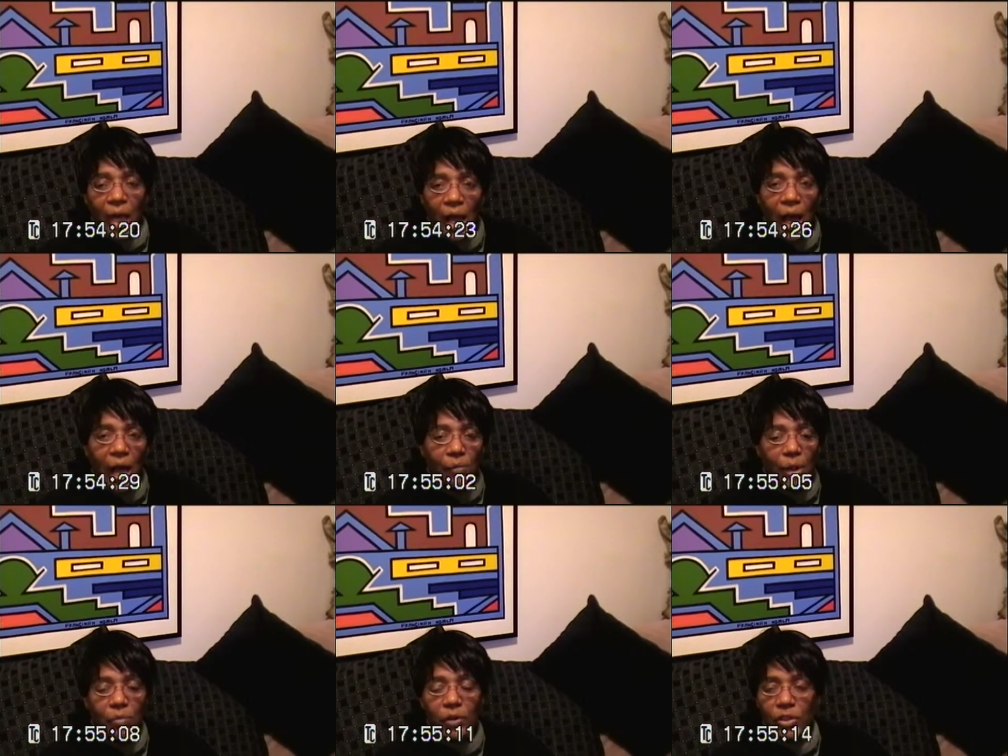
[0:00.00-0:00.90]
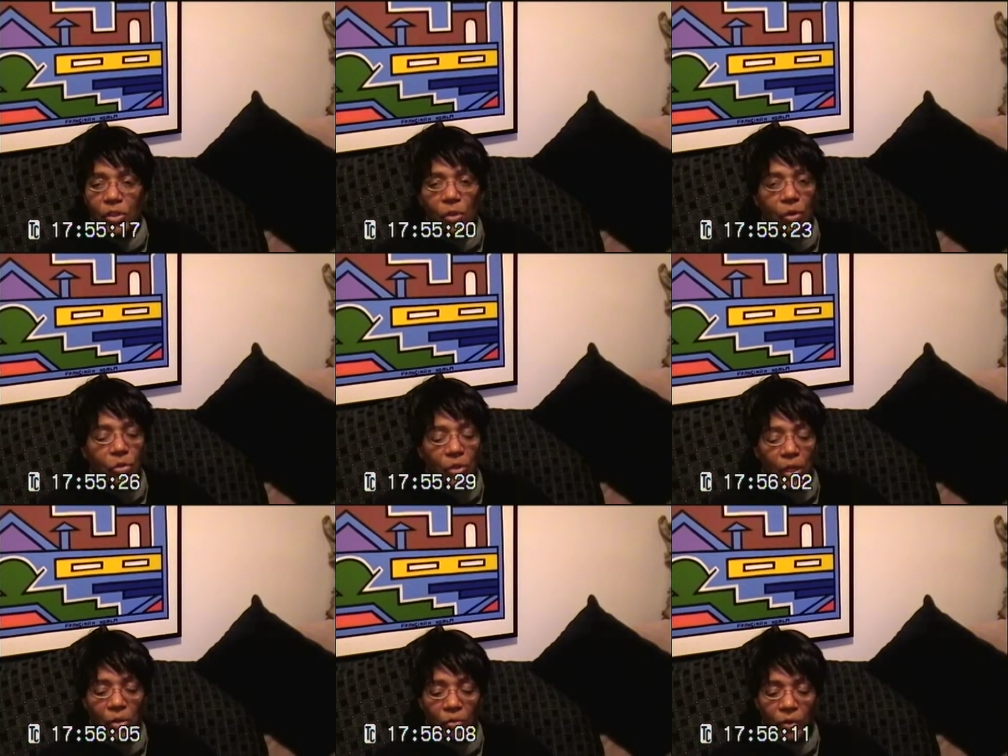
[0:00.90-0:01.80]
I, my brother knows
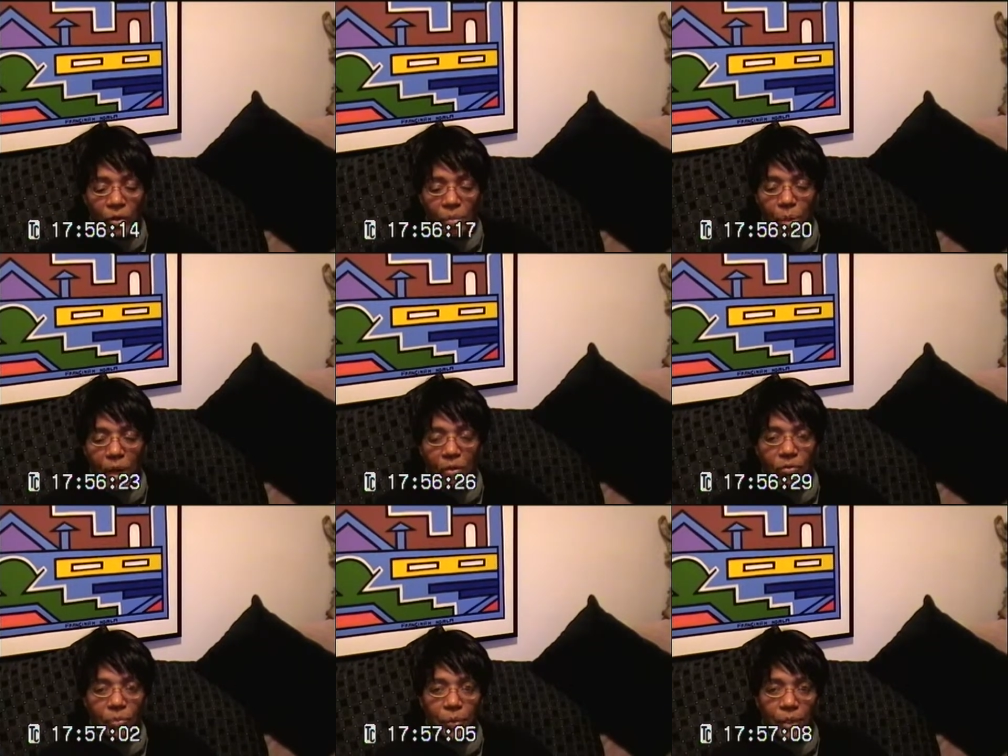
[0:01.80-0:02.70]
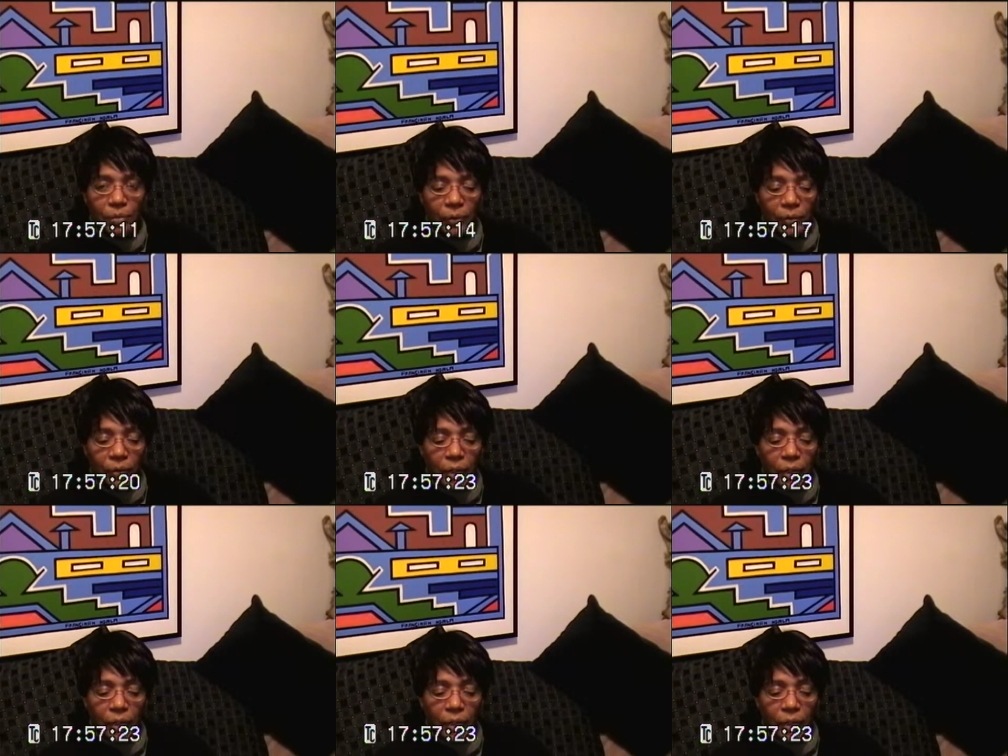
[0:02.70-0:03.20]
I know very powerful people.